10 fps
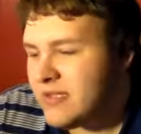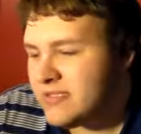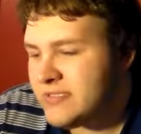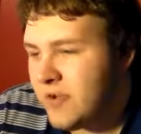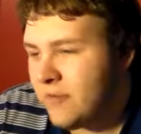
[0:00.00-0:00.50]

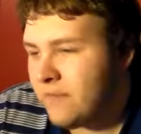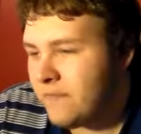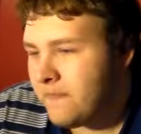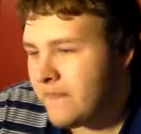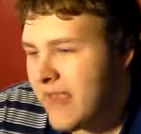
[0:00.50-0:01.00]
So
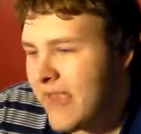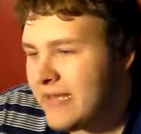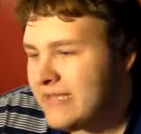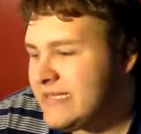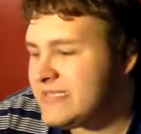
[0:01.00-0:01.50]

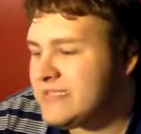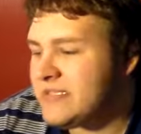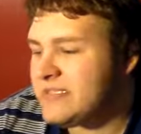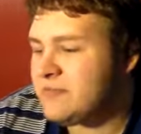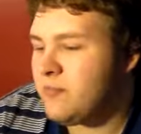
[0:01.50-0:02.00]
and he's
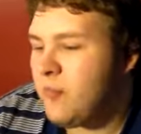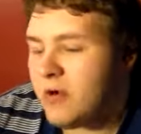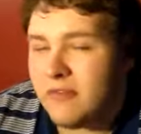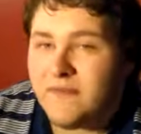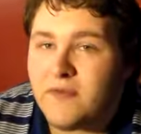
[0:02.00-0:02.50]
just
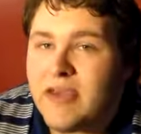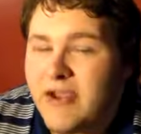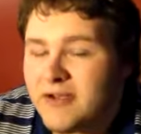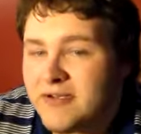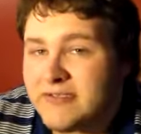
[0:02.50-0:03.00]
one of the few
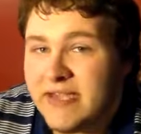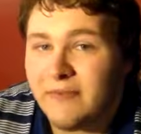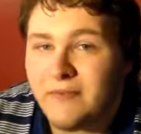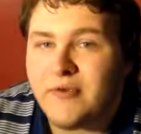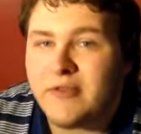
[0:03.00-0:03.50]
characters I
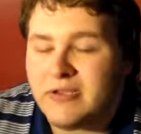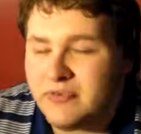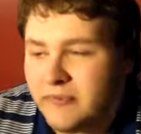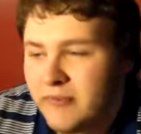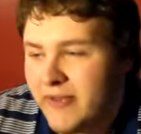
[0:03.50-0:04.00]
really
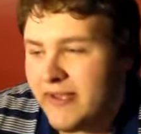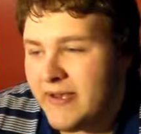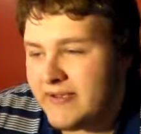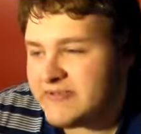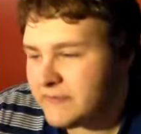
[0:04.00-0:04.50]
enjoy playing
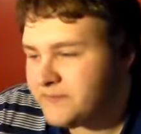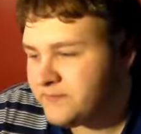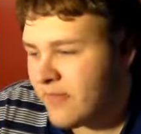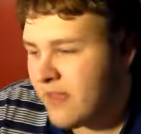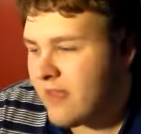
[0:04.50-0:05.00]
as.
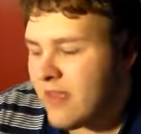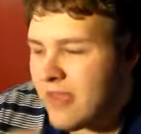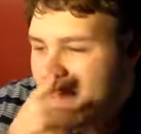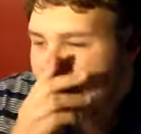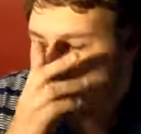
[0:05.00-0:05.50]

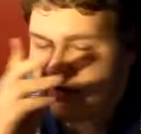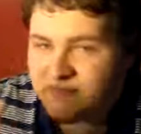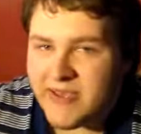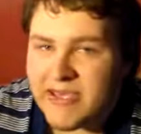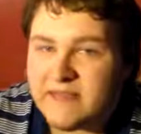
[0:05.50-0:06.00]
If I
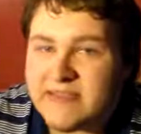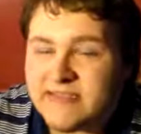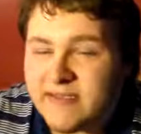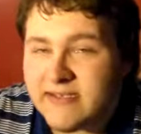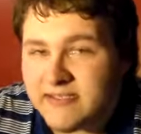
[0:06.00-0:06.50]
was making
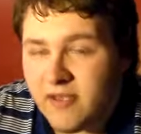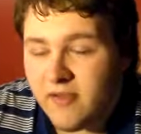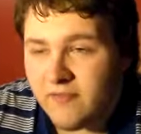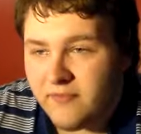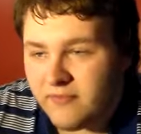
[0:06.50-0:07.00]
this list
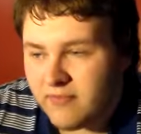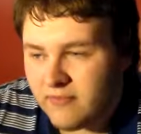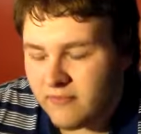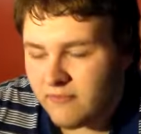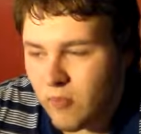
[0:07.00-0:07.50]
of
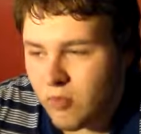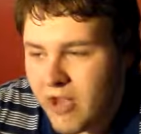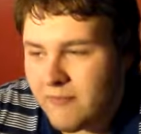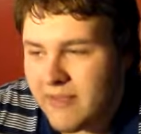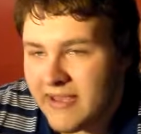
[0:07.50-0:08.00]
Mortal
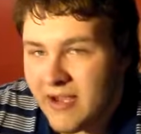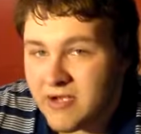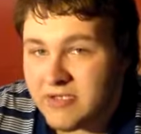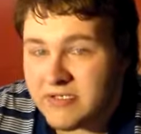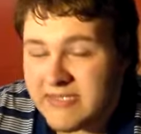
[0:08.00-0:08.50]
Kombat
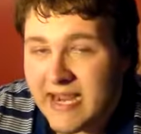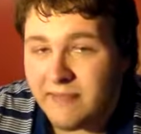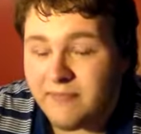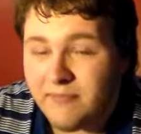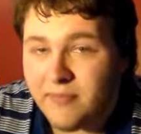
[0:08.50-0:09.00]
characters that
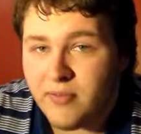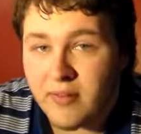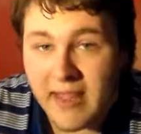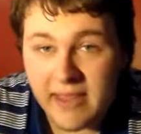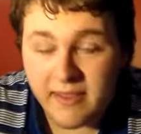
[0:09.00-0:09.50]
I
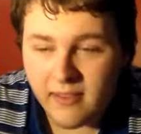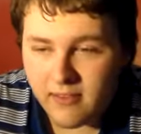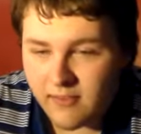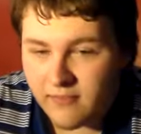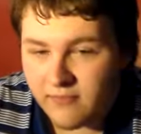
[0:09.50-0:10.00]
play
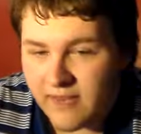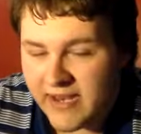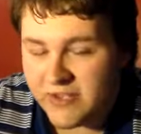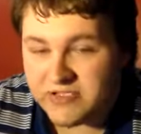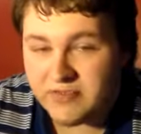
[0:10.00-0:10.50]
that I
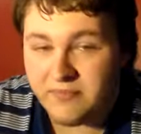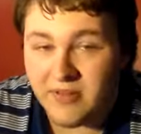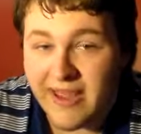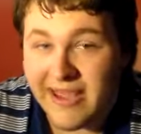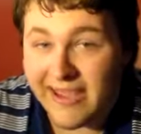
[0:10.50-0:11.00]
used to
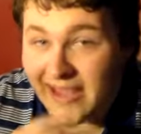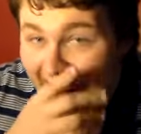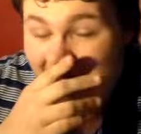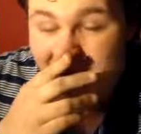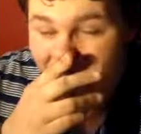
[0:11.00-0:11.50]
play
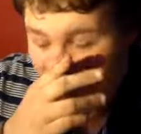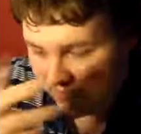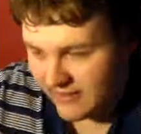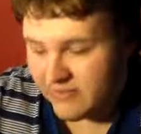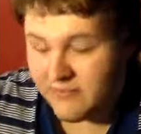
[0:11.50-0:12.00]
at,
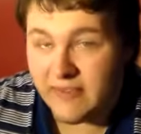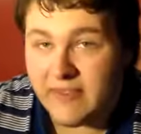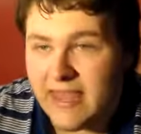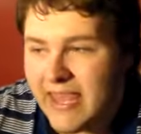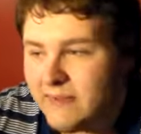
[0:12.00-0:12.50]
like in
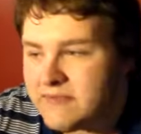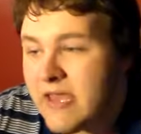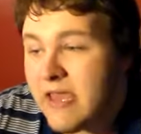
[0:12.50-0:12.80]
the games,